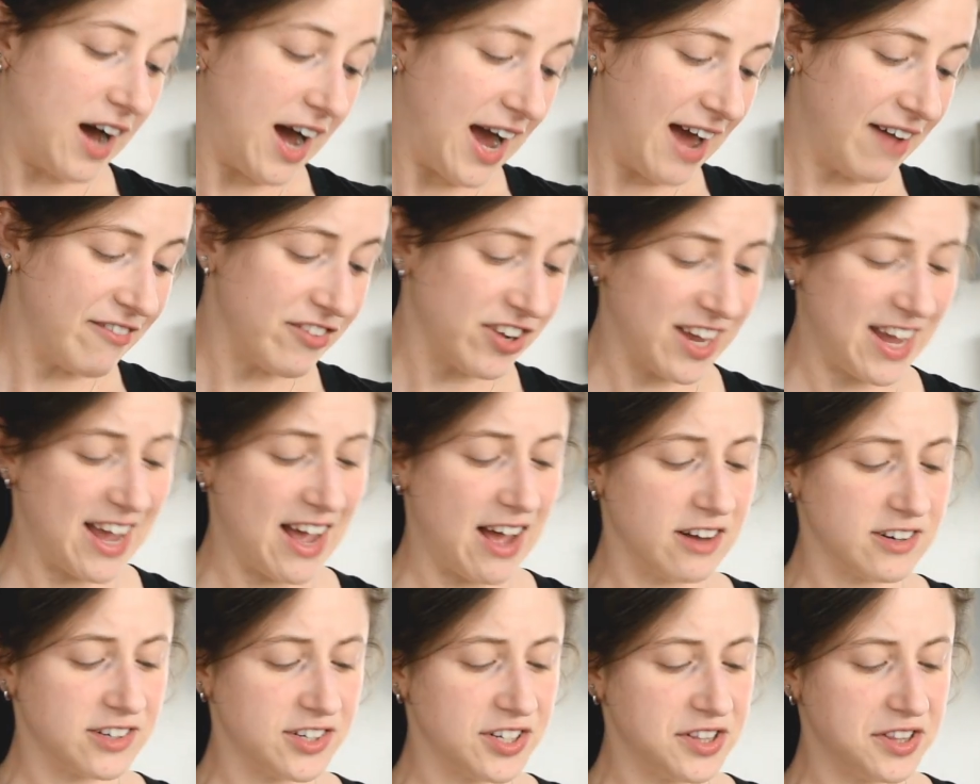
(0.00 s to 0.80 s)
I haven't
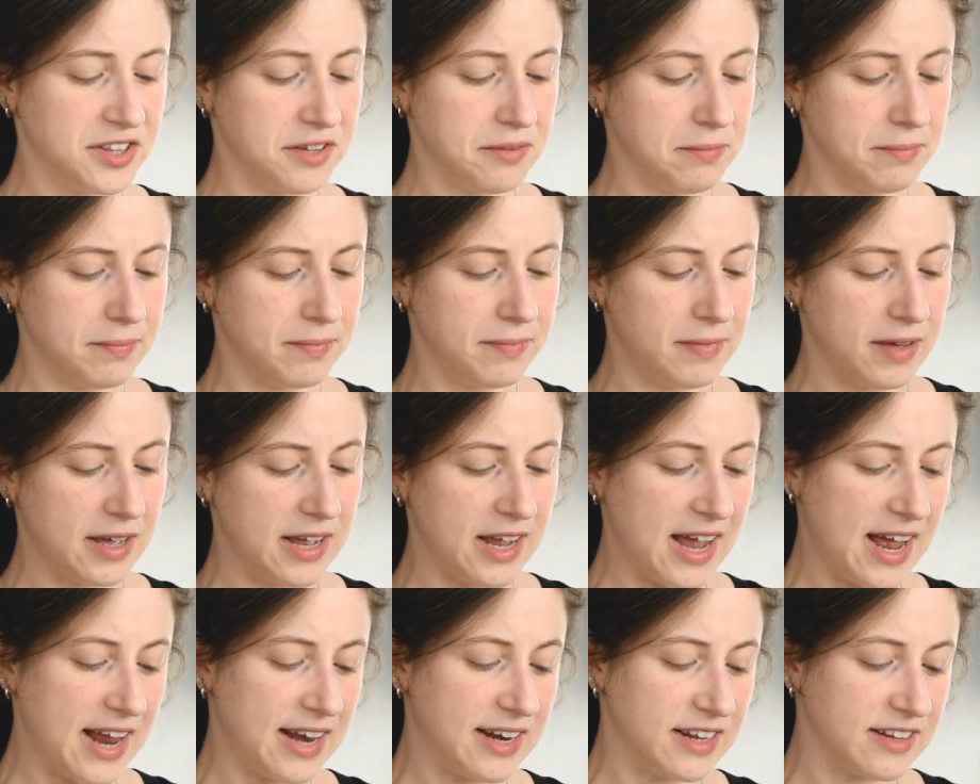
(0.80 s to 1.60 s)
counted them,
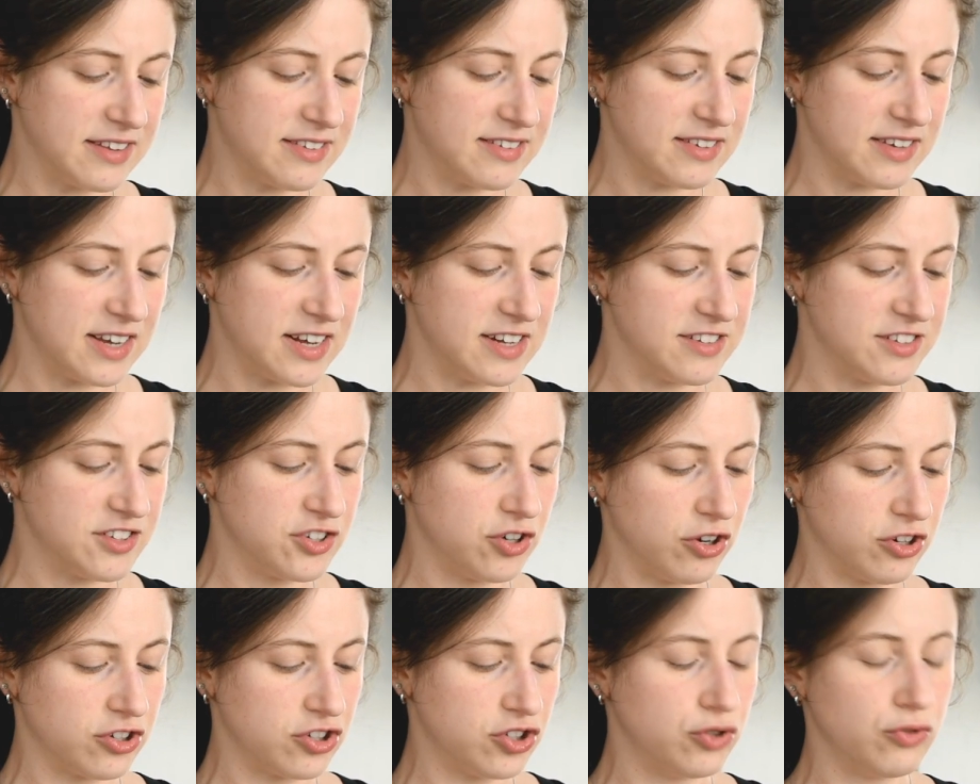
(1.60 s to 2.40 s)
and it's
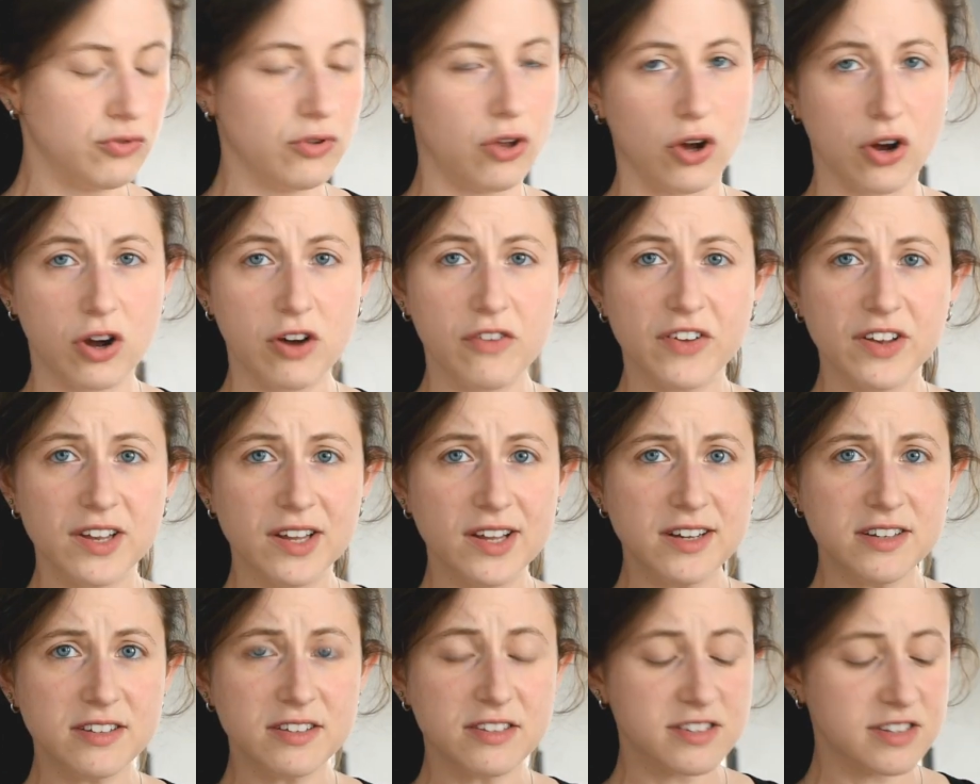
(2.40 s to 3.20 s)
not too long of a
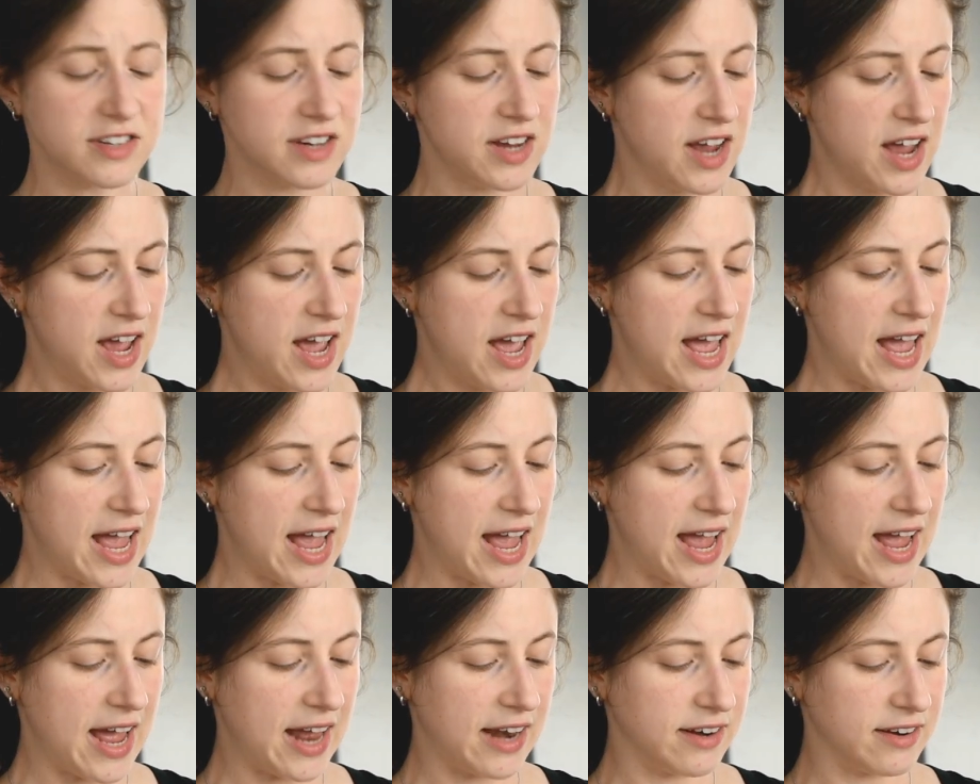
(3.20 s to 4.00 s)
list,
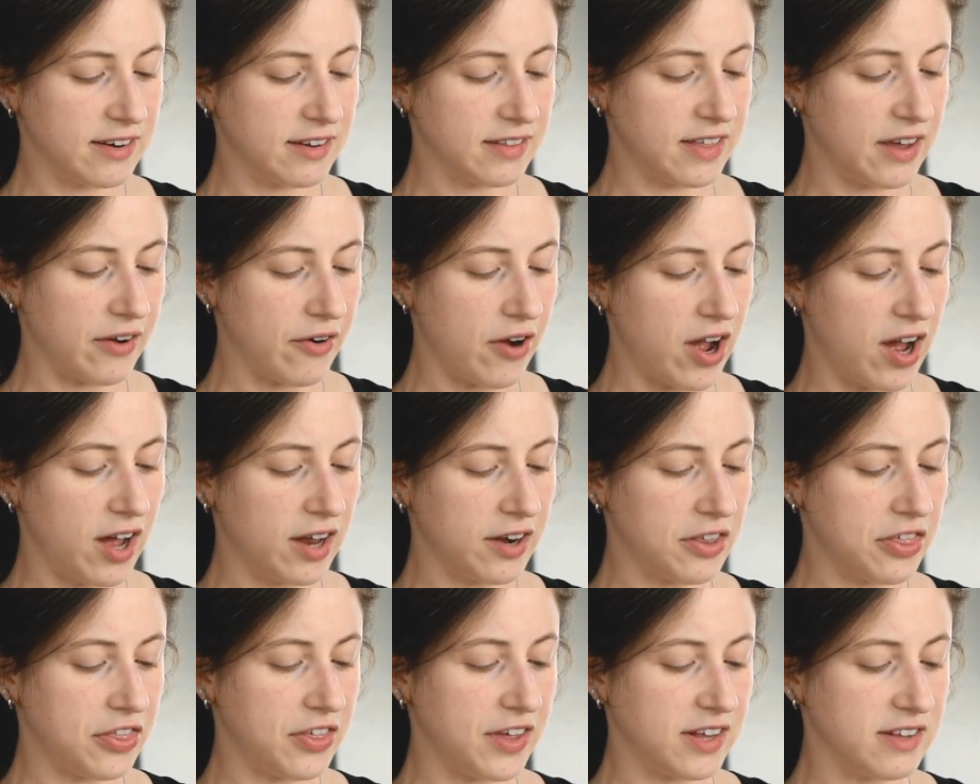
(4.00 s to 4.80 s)
and there
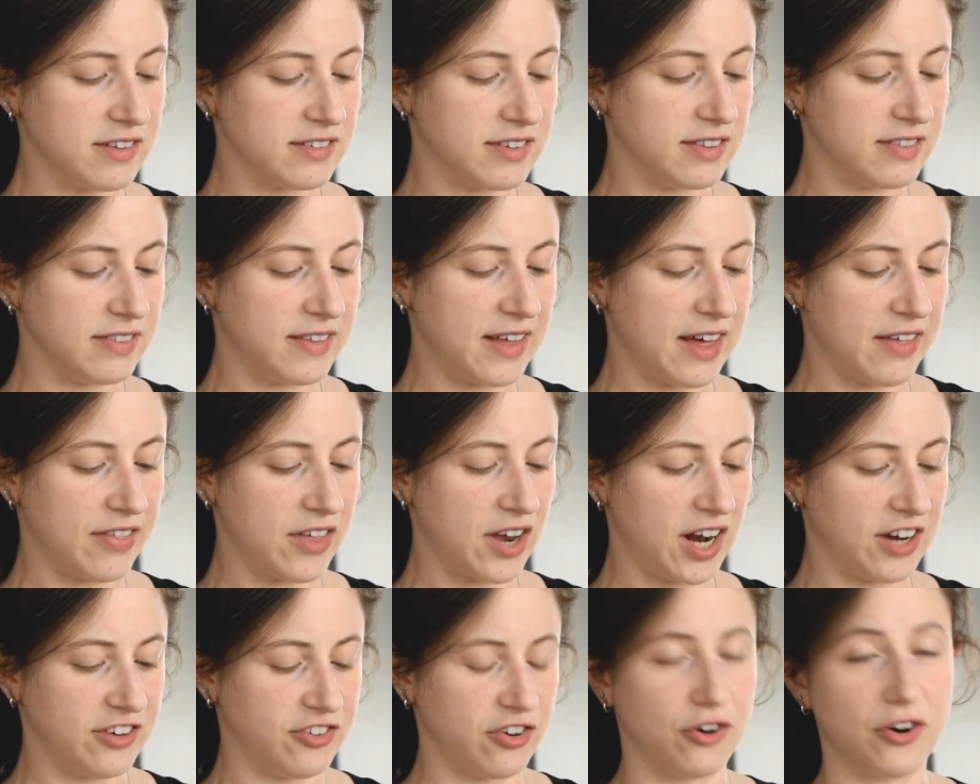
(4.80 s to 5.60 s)
aren't things in there
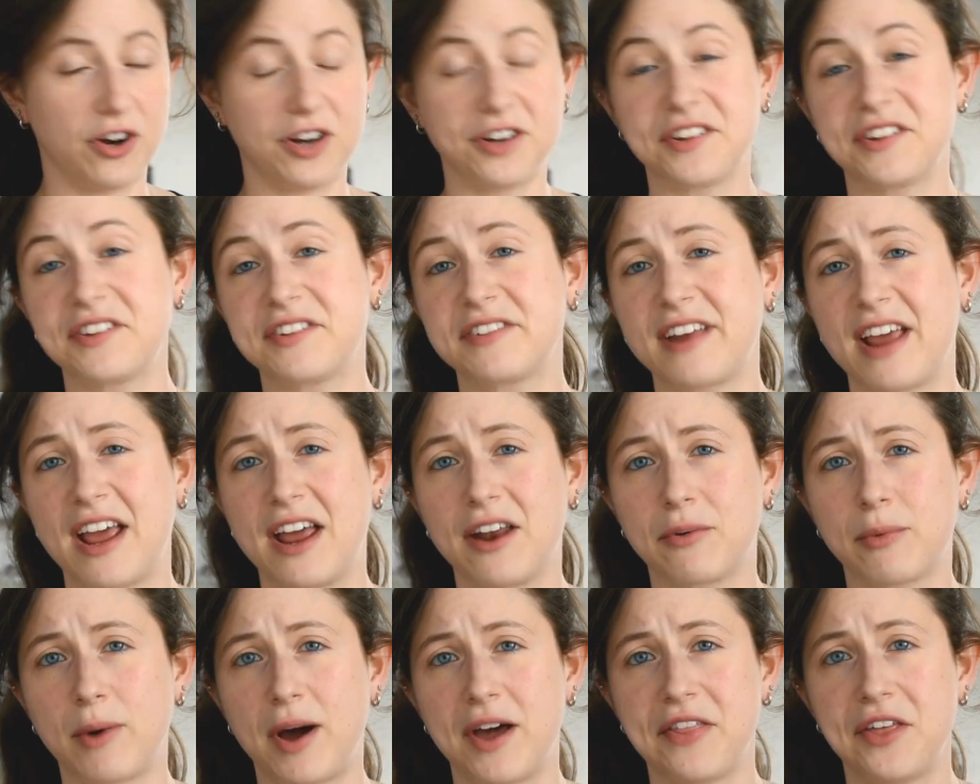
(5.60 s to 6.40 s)
that I don't
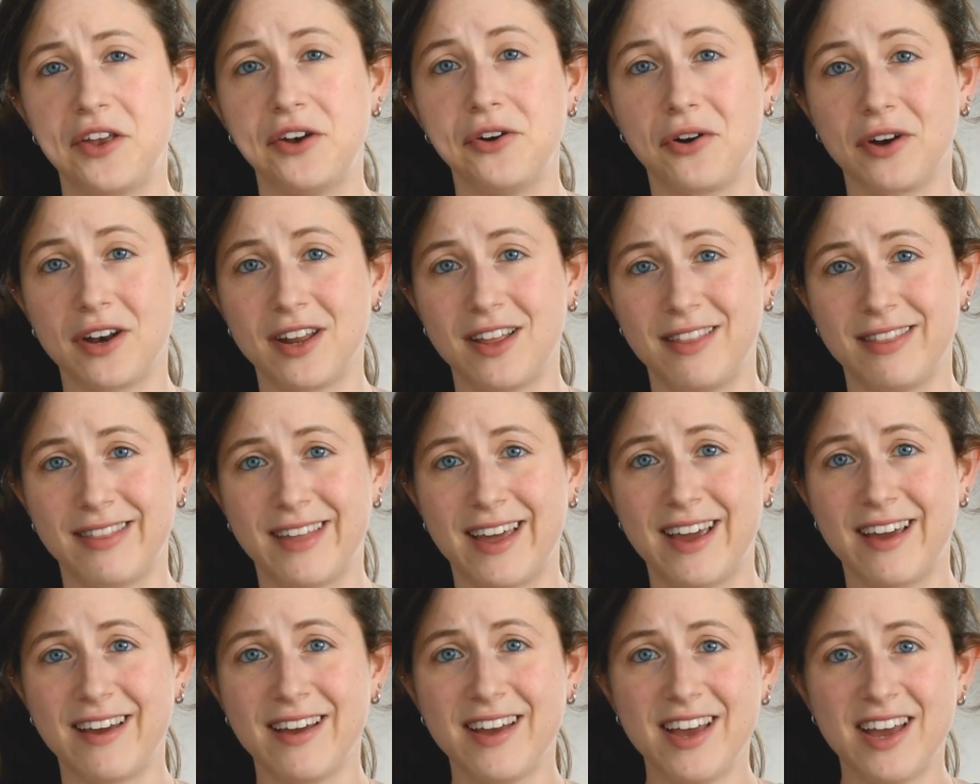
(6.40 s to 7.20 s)
understand why they're not in
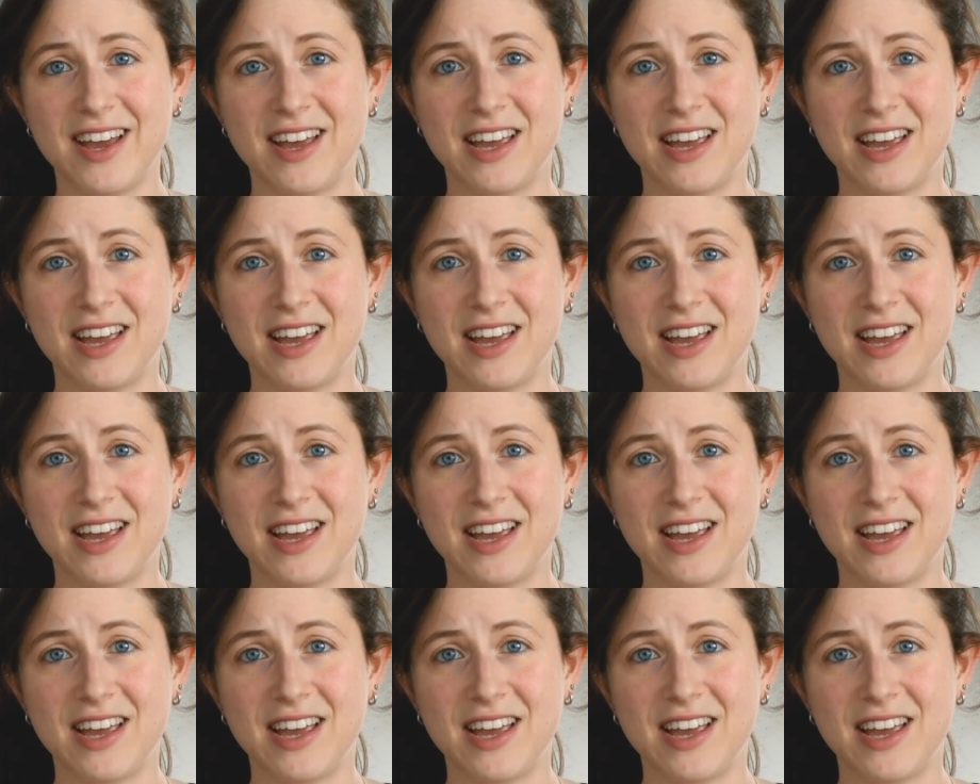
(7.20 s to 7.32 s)
there.